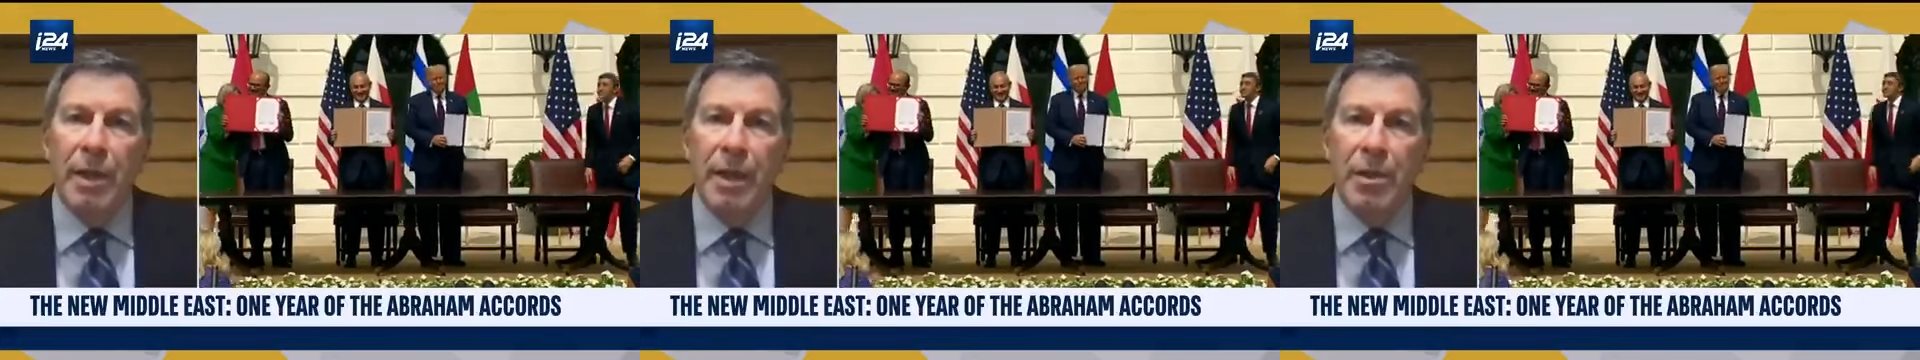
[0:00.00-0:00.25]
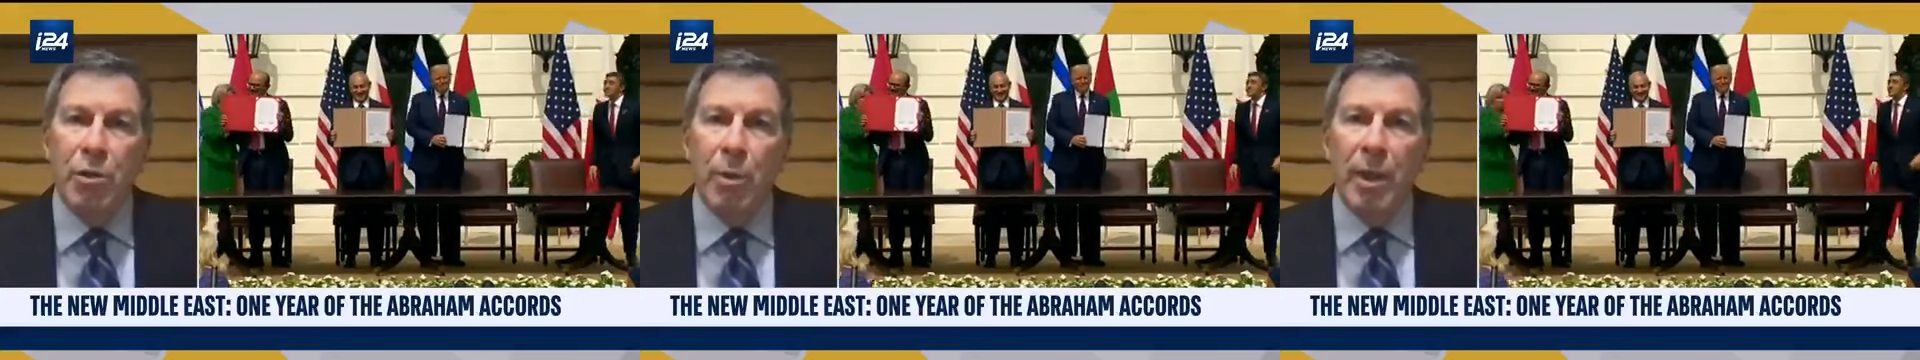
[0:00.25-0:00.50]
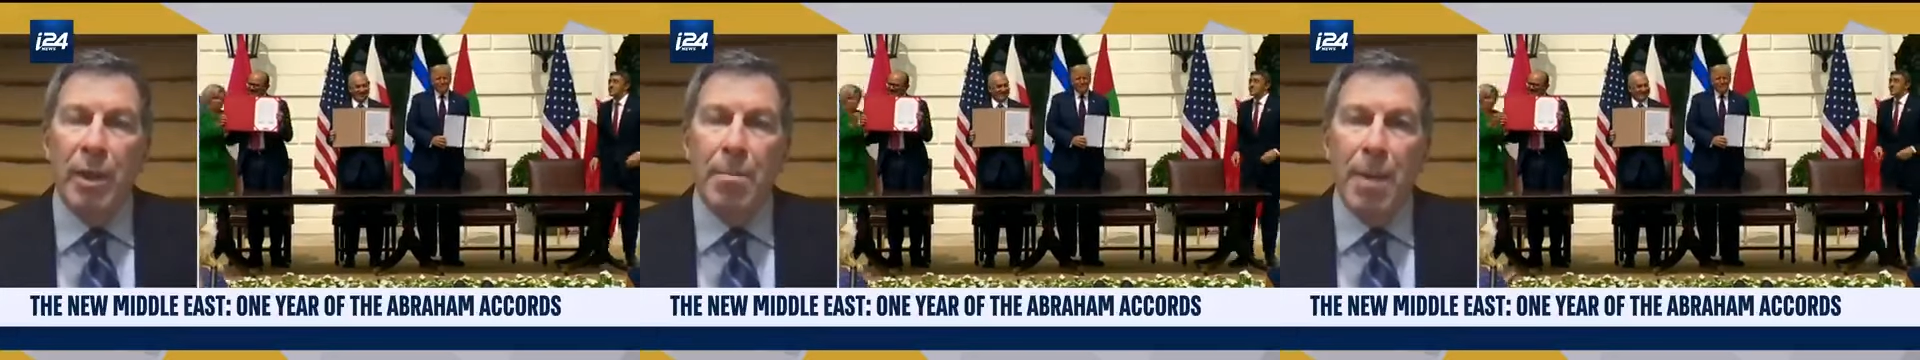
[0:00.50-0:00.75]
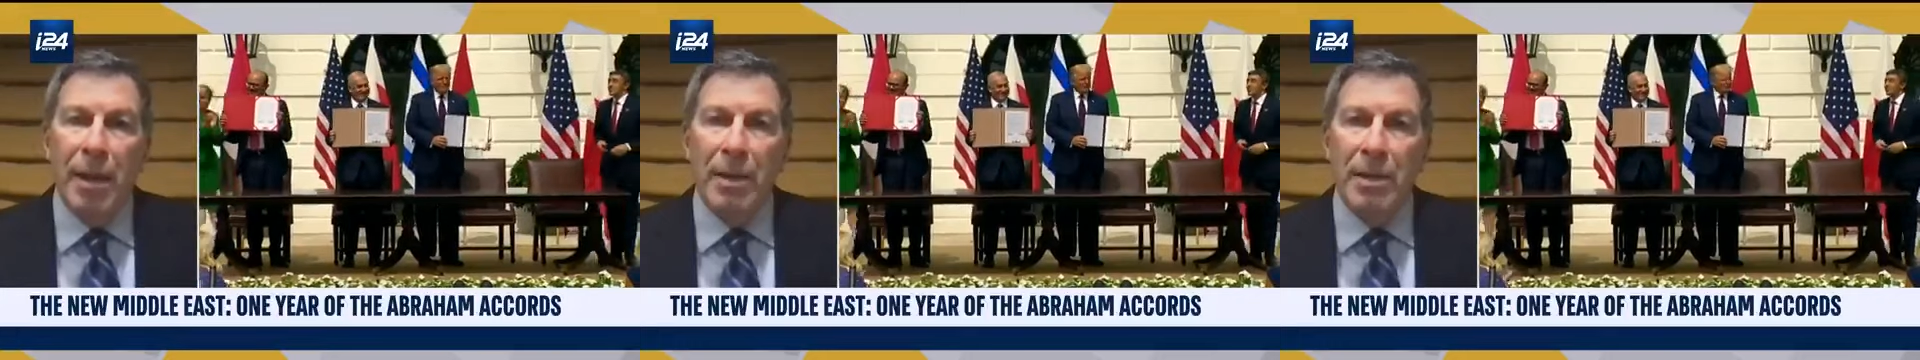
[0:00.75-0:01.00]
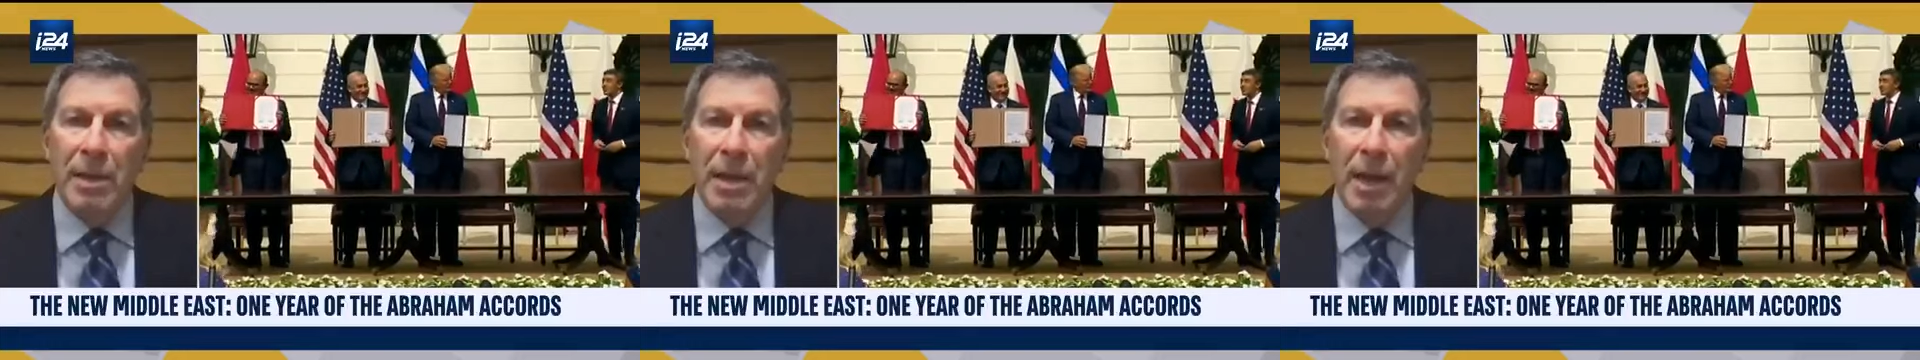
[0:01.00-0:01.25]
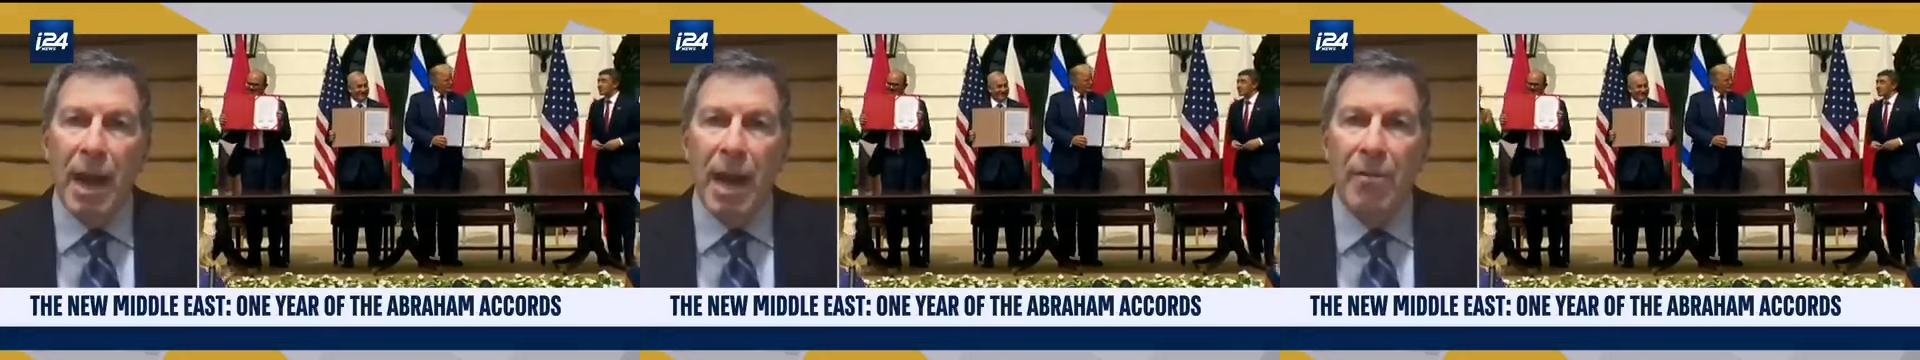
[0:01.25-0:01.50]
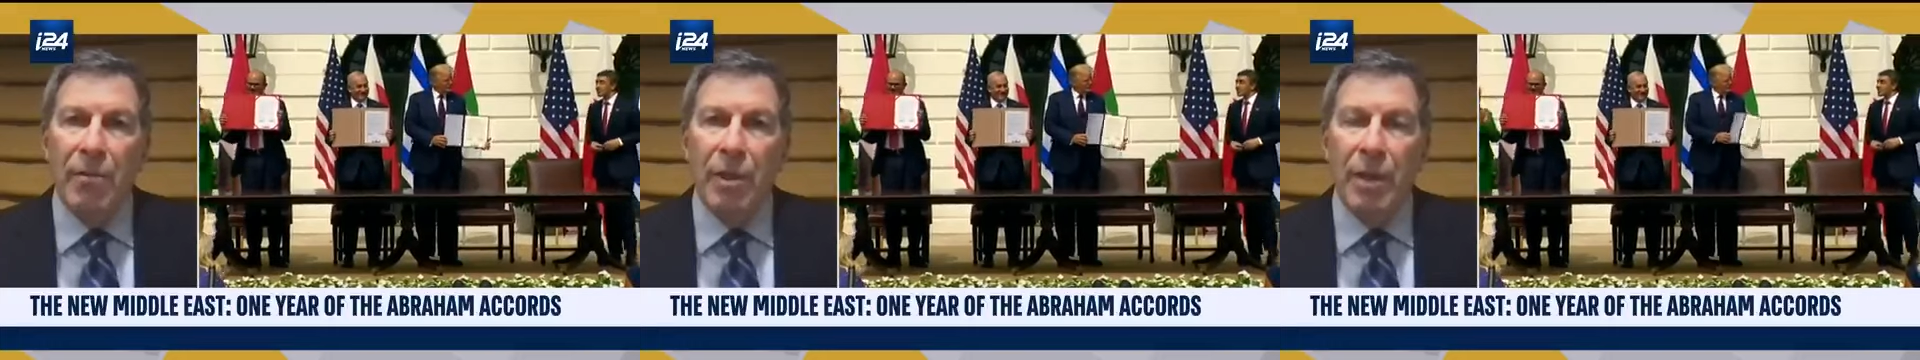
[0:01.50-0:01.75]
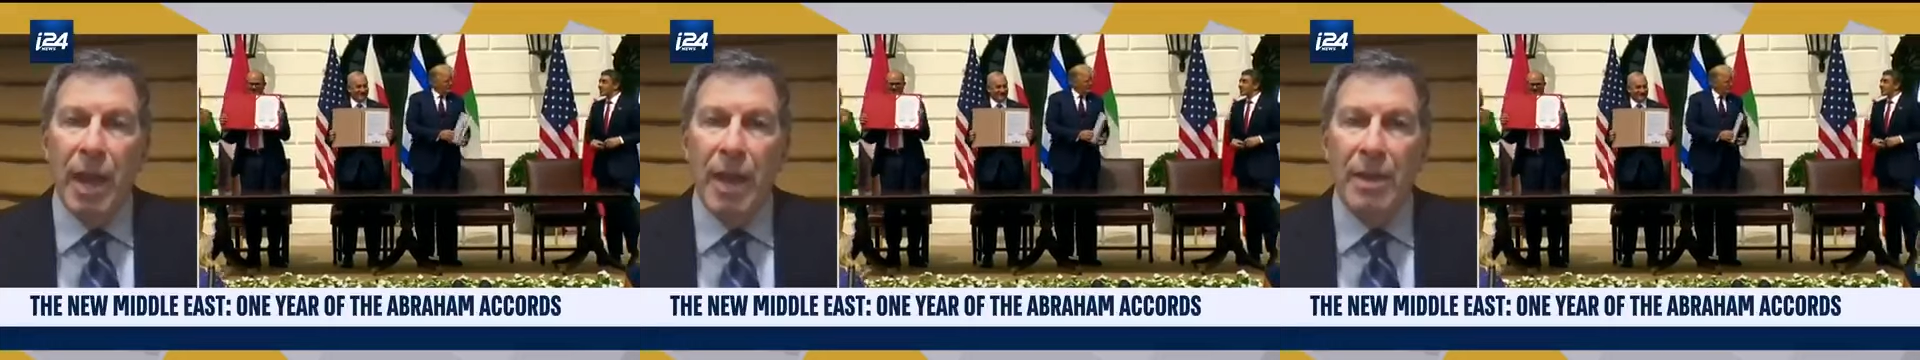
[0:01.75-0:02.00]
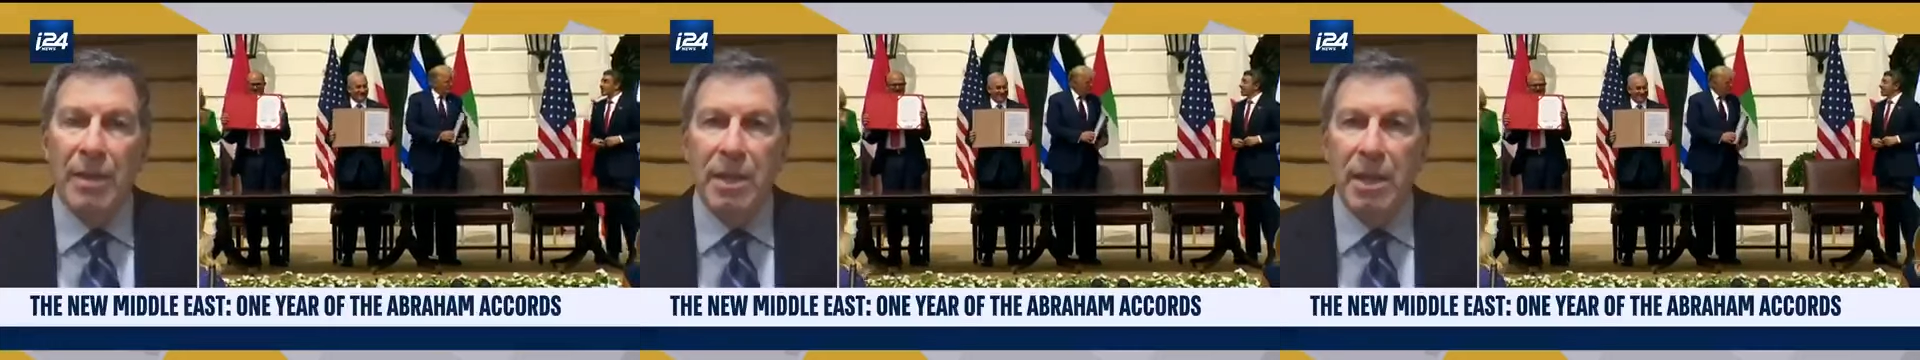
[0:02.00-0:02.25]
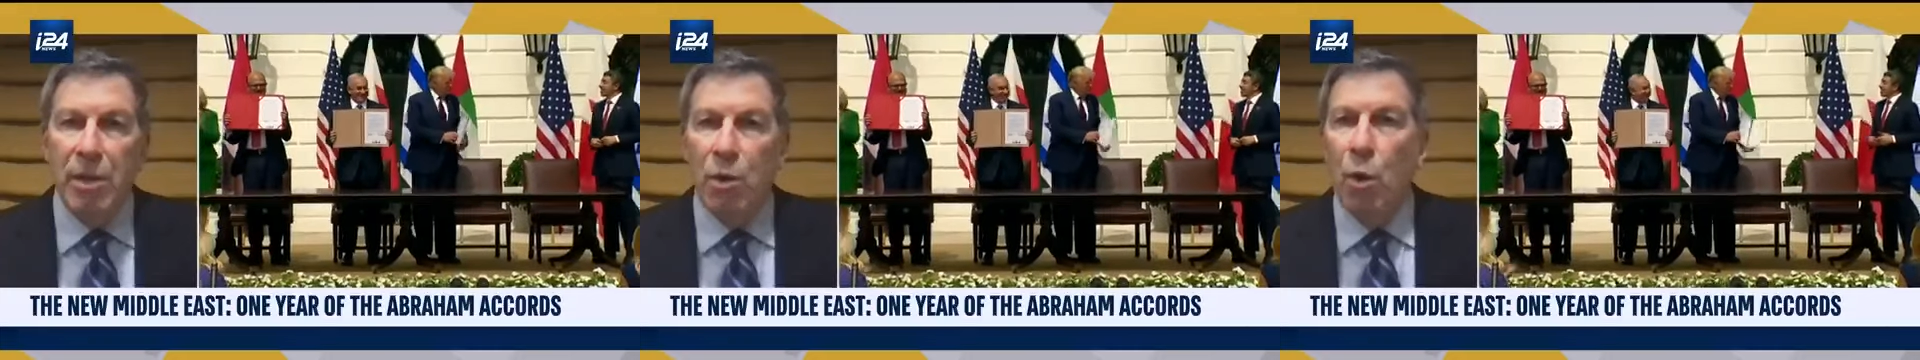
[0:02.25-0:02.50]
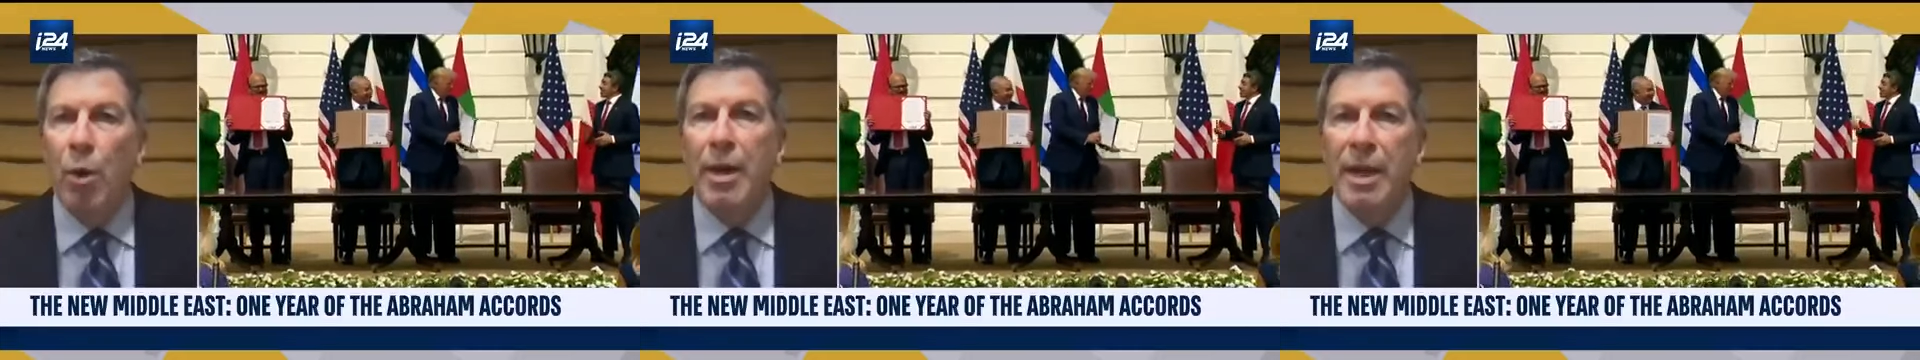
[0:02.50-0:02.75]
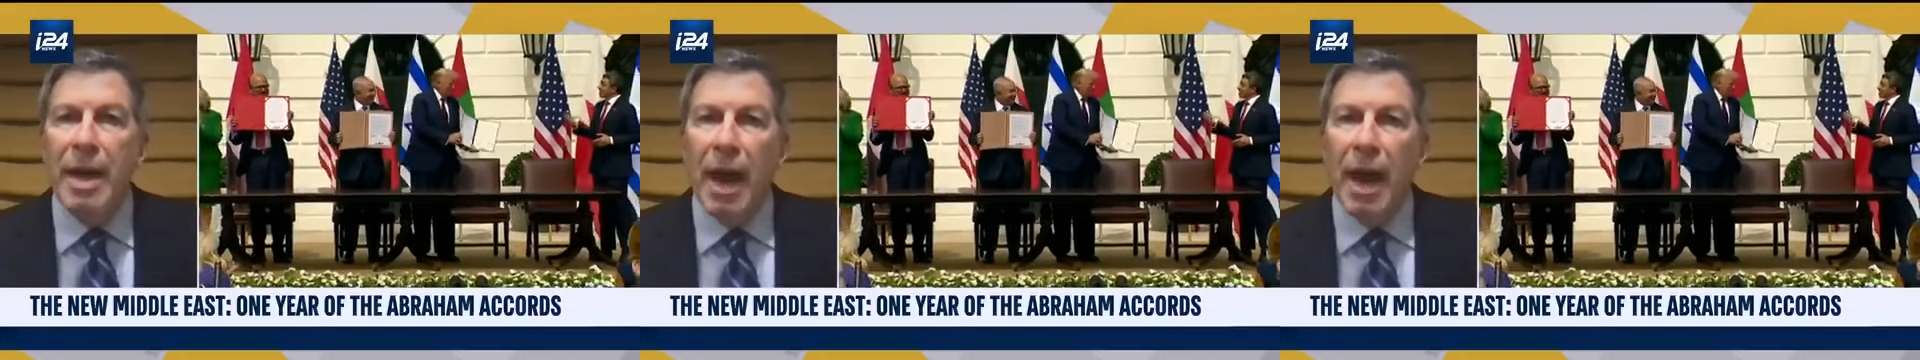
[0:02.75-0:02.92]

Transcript: the Israeli Palestinian conflict as the Gordian